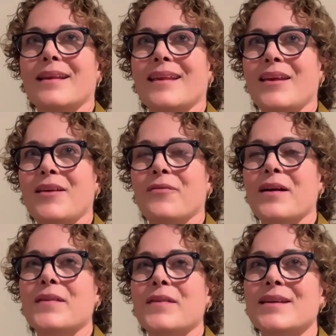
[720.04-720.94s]
he
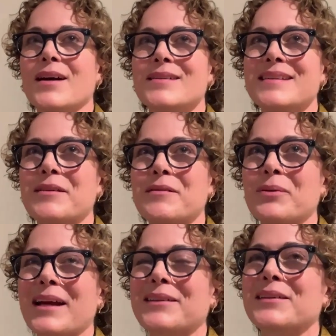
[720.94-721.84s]
felt the zazen
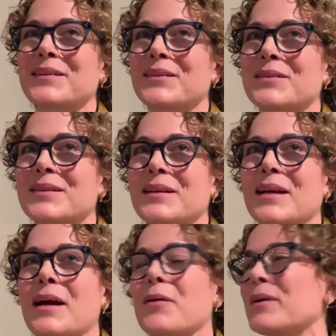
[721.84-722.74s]
practice
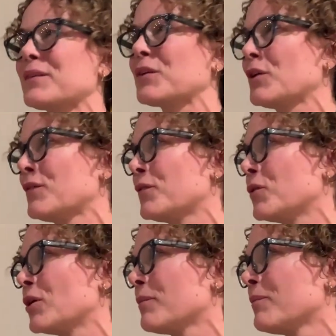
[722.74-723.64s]
was good
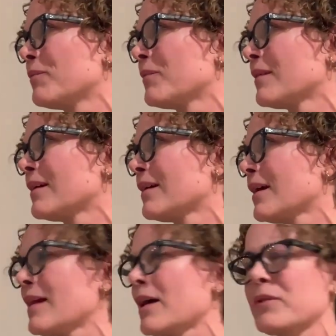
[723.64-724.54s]
for,
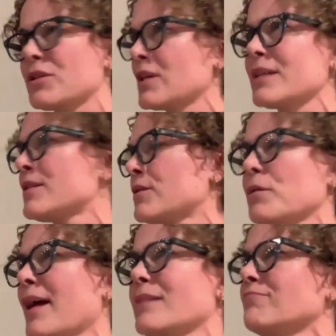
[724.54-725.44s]
and that we should just do
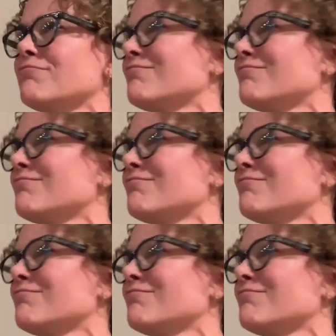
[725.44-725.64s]
that,